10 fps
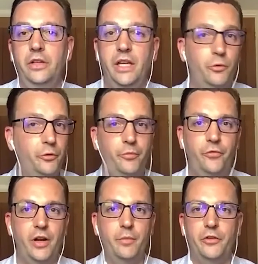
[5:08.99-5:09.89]
it was
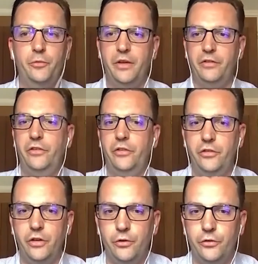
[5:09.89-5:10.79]
very much business
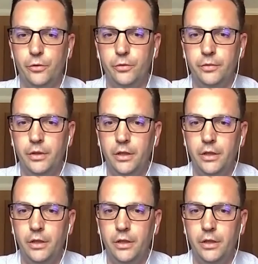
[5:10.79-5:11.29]
as usual.